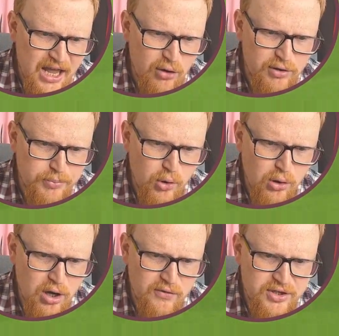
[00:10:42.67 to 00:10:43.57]
Lovely ball
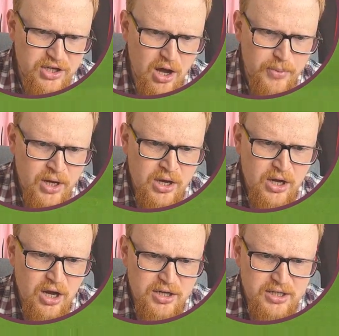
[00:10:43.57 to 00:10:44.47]
over the top
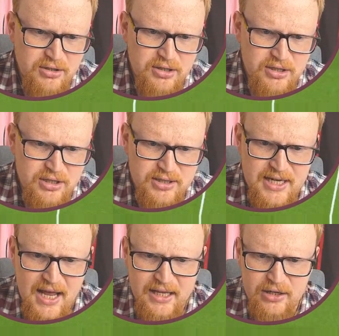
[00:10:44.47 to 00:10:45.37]
to
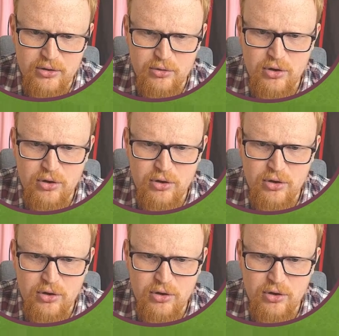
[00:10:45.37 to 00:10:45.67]
Tellin, who